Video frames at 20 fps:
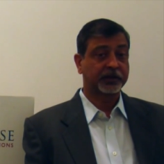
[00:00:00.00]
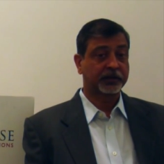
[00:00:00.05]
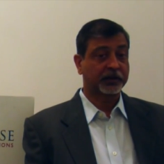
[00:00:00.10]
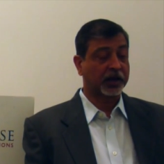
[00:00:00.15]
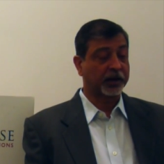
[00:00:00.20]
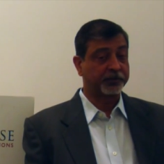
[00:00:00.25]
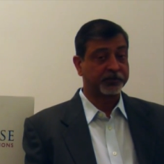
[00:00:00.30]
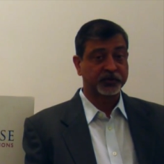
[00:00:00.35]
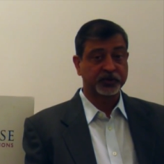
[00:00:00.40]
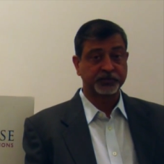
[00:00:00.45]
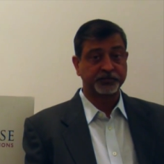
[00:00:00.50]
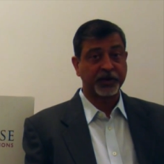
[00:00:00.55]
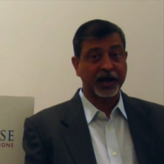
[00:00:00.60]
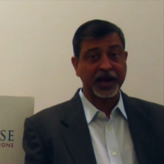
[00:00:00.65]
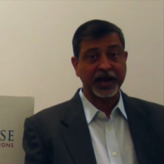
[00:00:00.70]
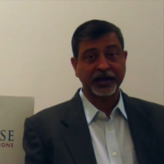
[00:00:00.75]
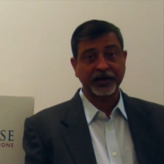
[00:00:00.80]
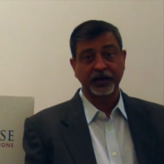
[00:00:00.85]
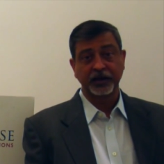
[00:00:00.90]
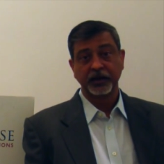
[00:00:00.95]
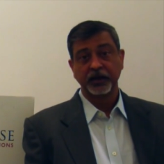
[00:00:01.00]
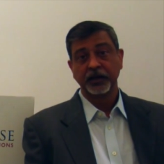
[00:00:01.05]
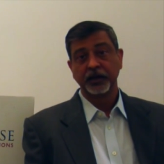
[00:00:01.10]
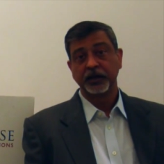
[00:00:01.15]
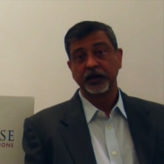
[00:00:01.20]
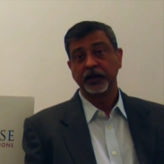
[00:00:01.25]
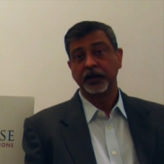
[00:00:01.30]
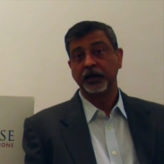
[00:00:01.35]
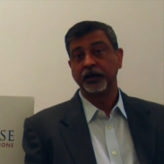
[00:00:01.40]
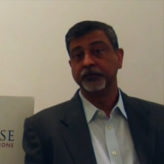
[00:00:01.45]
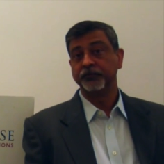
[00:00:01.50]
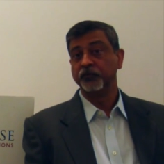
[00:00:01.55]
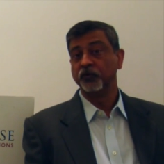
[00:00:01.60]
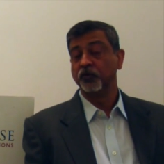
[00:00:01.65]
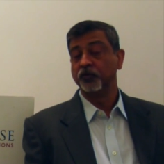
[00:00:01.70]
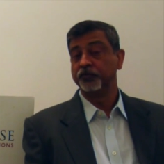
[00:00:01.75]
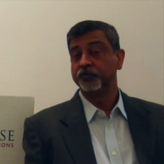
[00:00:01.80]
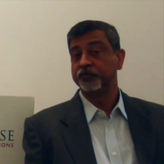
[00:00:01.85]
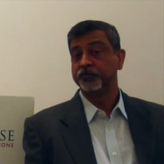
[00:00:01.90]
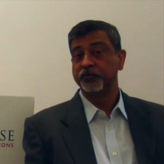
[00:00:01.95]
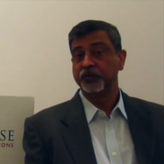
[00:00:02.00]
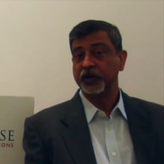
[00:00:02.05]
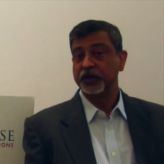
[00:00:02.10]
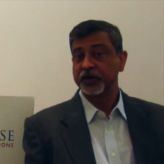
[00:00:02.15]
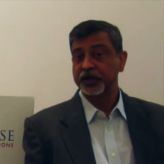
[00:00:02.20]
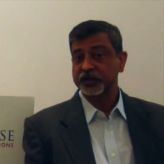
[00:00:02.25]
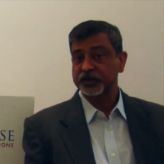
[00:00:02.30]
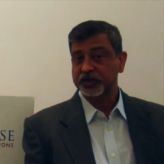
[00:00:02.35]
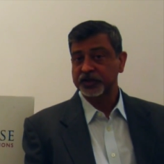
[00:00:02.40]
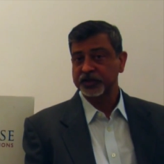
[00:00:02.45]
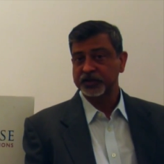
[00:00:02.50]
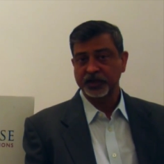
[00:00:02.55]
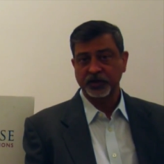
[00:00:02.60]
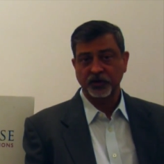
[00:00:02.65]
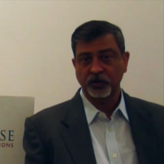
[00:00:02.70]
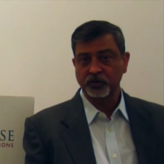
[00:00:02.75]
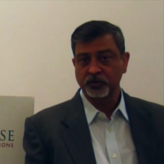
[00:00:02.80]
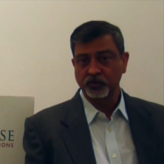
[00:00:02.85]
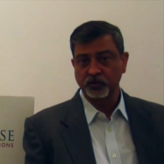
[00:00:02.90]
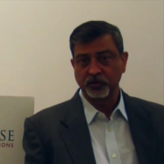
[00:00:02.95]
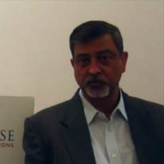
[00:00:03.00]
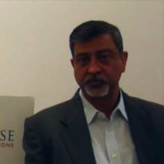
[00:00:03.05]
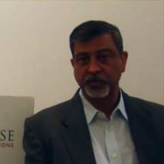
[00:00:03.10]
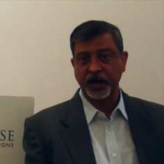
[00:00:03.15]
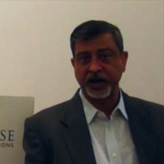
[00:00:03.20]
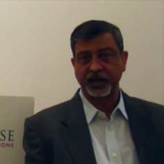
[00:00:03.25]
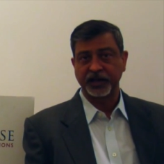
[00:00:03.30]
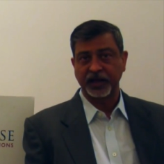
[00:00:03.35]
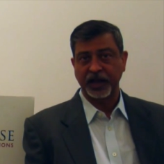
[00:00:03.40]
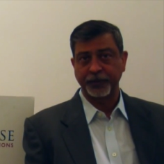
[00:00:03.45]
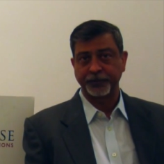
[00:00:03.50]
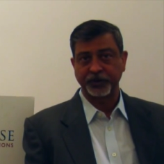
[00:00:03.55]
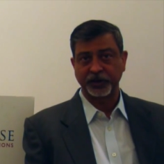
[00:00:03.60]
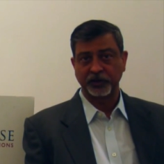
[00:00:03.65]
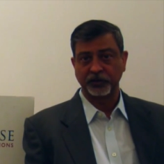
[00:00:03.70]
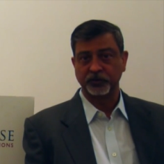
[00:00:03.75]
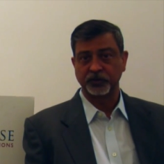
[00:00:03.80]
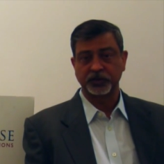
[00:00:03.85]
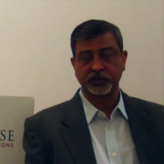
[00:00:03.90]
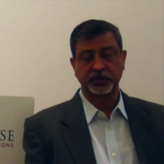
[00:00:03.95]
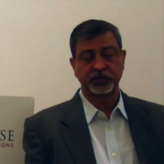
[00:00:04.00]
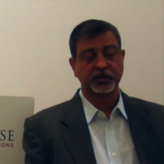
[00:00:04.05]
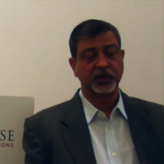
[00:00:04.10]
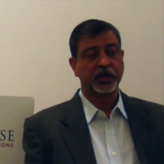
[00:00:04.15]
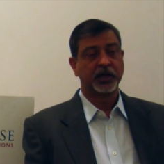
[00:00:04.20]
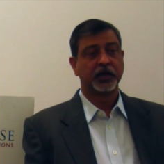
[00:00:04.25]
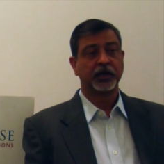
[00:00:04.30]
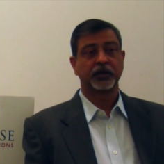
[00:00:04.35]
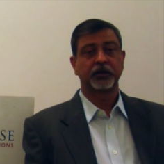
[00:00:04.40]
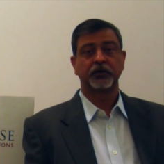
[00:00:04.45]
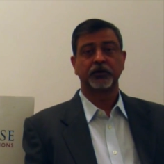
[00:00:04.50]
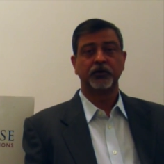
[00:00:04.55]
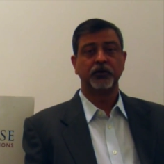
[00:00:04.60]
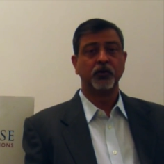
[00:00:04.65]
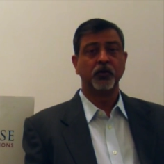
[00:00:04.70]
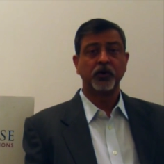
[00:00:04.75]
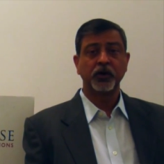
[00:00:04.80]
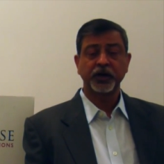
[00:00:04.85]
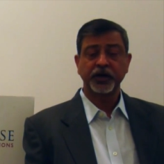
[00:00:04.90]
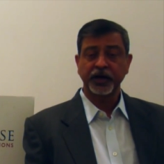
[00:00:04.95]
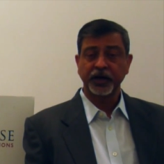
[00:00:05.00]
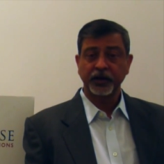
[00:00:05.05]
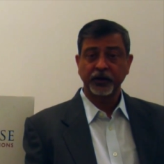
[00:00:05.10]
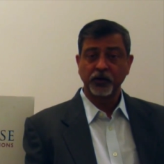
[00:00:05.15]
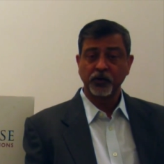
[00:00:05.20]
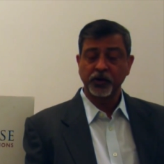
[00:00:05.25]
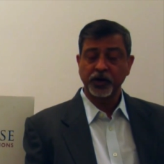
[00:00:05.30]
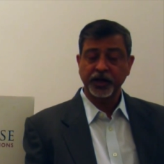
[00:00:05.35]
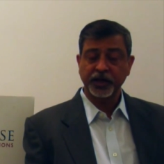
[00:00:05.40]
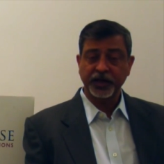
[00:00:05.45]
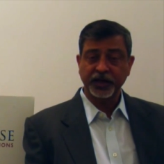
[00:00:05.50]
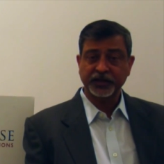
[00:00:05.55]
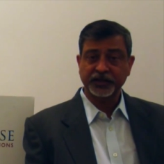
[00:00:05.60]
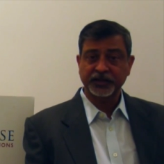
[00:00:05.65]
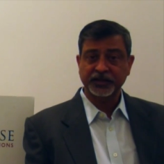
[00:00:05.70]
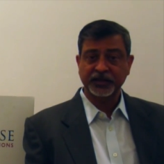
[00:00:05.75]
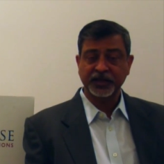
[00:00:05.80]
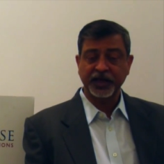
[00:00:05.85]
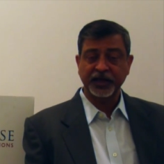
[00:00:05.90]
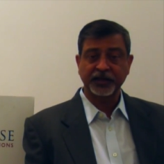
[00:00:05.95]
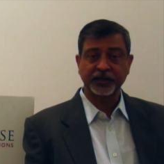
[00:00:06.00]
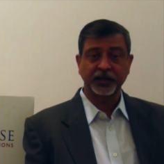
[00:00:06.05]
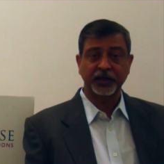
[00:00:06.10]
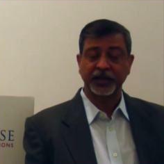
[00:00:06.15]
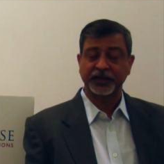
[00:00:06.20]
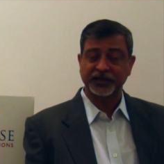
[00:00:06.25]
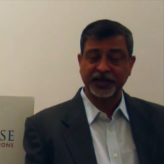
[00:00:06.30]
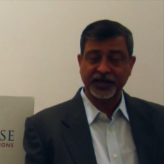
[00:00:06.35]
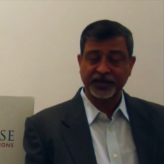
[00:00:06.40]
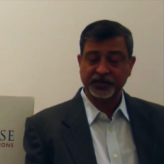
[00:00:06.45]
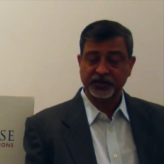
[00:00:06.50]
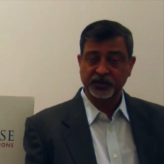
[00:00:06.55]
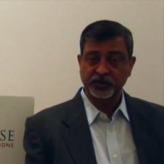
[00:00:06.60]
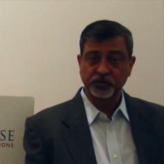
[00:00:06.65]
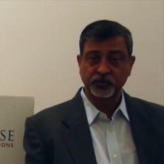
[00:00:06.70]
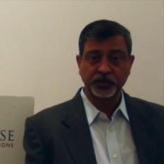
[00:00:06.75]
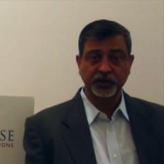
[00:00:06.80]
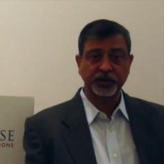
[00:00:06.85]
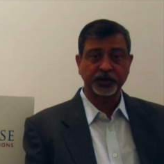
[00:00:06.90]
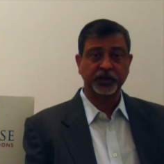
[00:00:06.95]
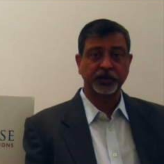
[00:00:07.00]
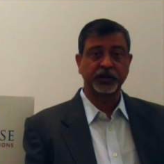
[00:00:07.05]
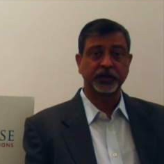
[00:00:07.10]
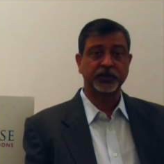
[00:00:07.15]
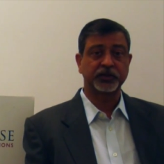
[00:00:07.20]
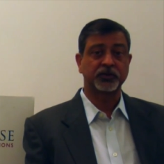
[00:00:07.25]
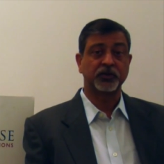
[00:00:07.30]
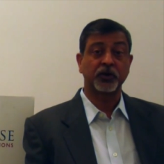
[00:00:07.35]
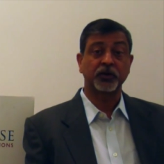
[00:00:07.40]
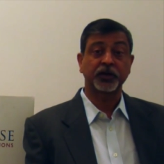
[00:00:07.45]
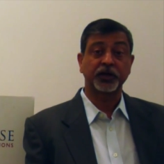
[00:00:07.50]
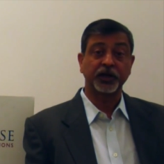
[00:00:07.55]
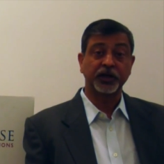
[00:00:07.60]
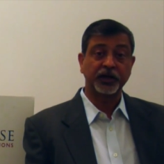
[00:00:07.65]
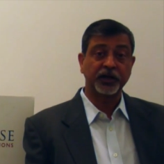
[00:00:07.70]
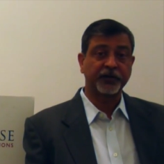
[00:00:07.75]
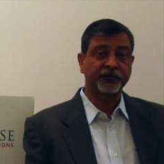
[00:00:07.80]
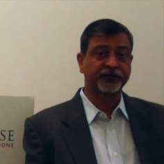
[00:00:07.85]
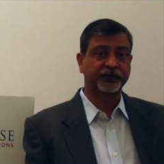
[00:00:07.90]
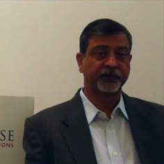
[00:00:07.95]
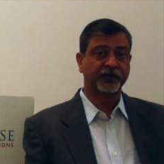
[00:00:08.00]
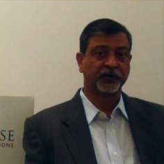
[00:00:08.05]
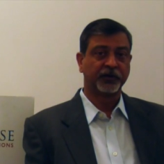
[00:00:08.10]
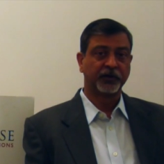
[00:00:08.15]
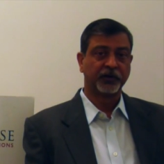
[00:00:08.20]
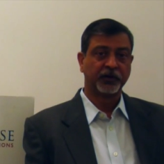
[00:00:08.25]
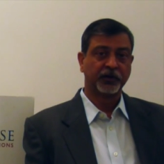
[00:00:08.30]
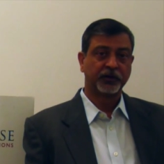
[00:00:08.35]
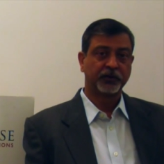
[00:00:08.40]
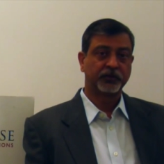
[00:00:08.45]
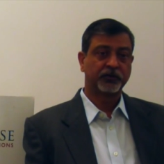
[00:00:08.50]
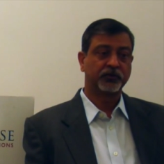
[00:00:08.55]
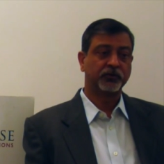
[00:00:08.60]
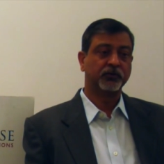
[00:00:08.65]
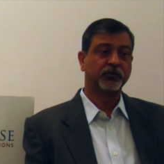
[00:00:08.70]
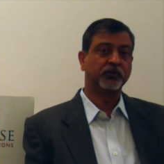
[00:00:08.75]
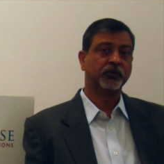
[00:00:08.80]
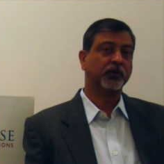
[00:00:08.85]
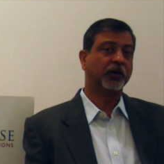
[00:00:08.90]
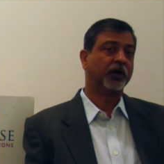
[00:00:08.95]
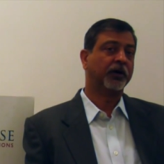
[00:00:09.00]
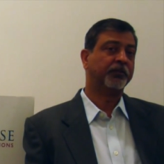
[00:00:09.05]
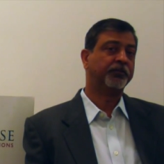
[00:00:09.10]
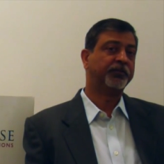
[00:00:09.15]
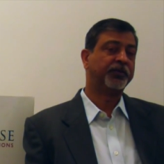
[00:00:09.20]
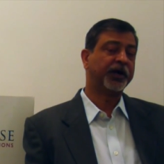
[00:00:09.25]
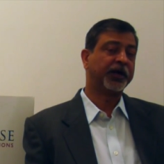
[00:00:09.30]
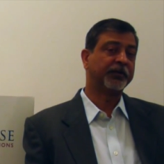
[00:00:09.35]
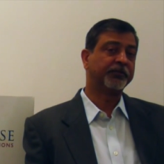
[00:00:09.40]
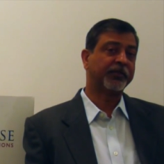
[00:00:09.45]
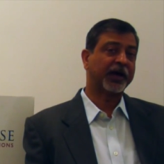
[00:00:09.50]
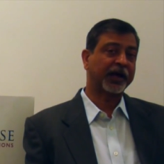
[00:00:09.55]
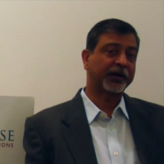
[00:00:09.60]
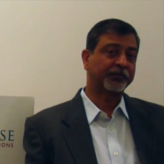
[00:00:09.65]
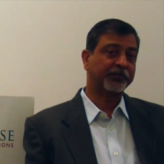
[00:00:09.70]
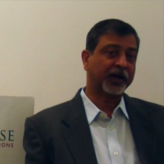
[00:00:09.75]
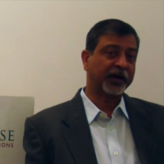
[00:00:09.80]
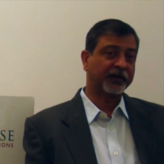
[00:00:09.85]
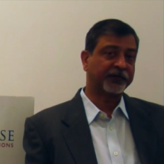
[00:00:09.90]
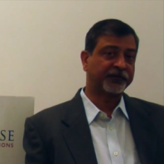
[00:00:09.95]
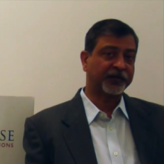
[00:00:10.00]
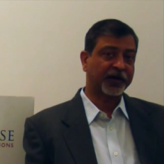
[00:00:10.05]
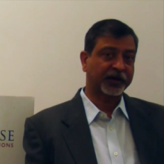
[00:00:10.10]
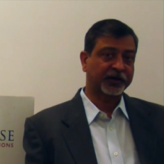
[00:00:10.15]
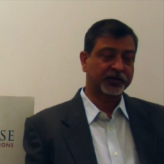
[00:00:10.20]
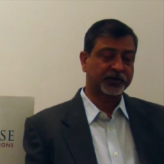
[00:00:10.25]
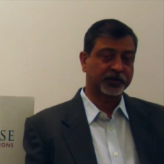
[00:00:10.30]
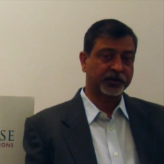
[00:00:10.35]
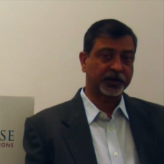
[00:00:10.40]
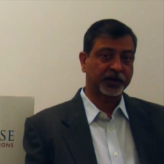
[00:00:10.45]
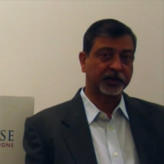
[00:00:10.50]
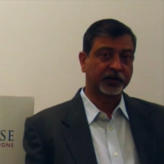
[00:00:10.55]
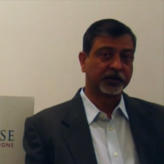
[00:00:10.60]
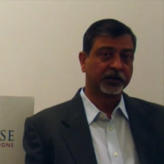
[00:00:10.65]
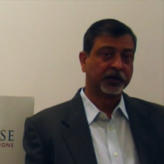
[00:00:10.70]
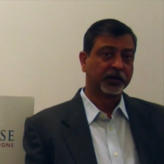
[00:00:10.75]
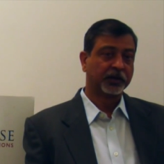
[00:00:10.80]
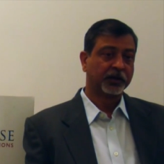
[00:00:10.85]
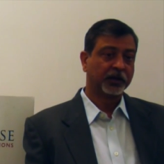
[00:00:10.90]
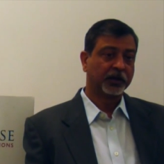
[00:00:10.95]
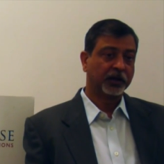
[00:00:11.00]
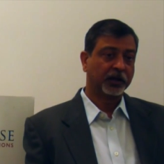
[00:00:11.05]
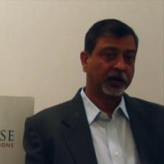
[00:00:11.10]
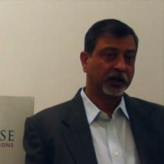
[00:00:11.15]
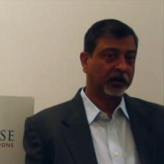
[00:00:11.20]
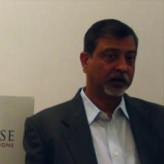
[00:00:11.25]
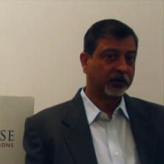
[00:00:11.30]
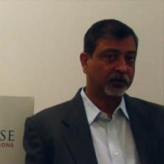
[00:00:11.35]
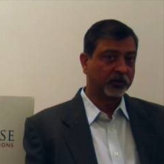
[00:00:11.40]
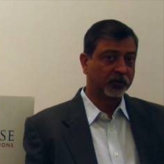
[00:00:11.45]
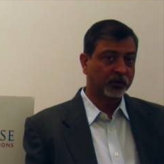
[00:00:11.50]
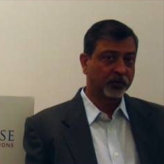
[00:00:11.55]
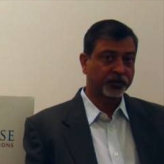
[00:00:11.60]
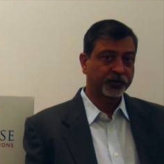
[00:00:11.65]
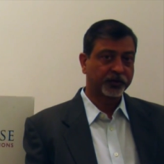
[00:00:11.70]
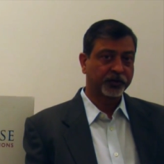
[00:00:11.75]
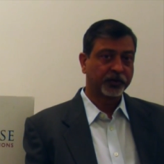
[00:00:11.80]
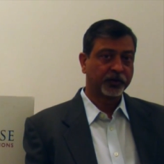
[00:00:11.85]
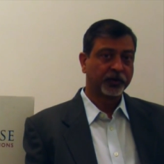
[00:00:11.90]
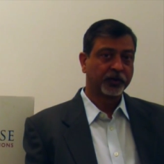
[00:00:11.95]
comes back, industries are not going to buy capital goods. Lowering excise duty is not enough to bring back manufacturing growth,